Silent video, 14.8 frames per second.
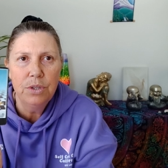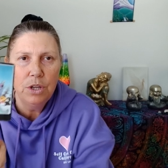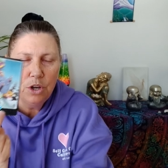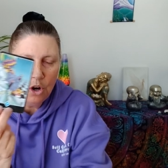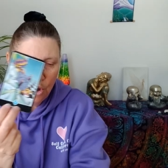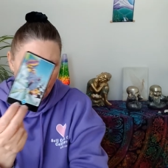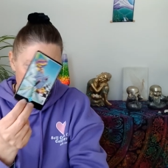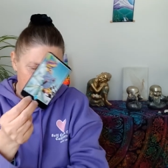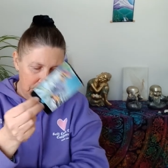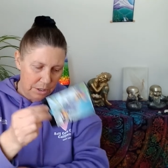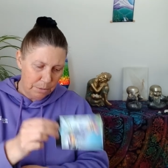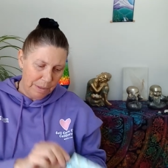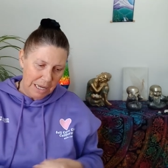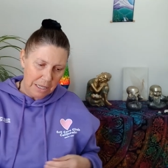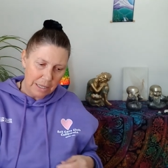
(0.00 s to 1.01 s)
you know, it's
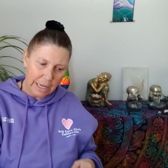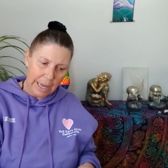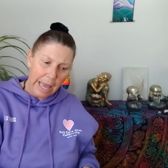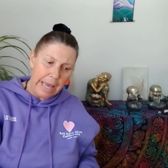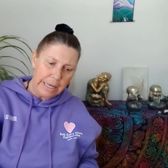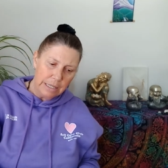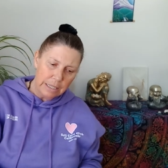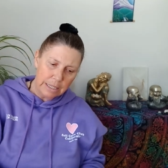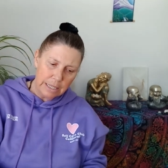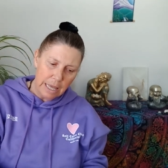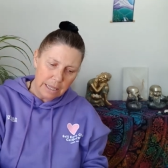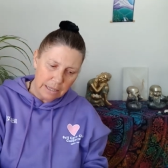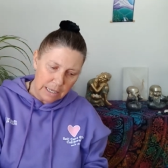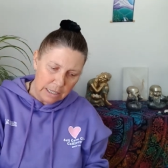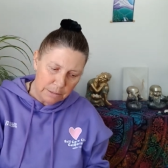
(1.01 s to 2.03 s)
been the case
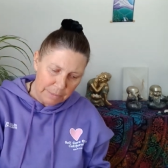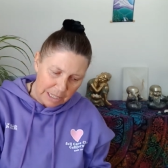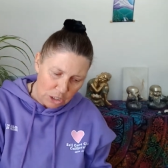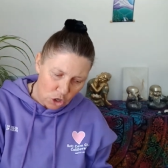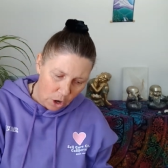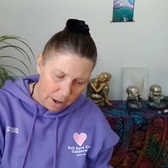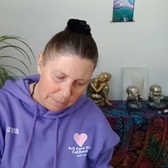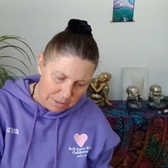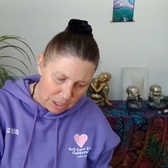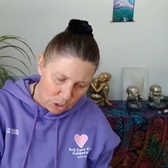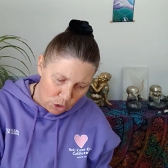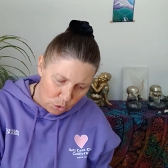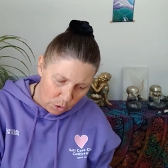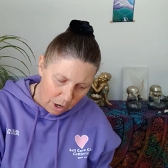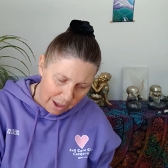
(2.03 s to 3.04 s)
that there's been times in
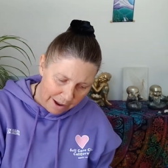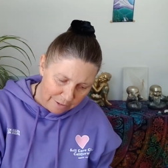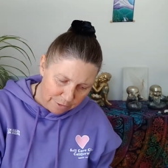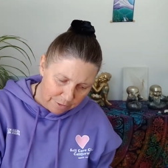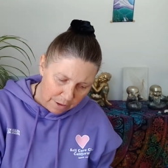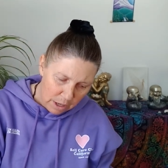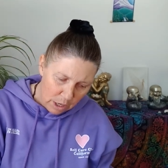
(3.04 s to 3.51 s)
your life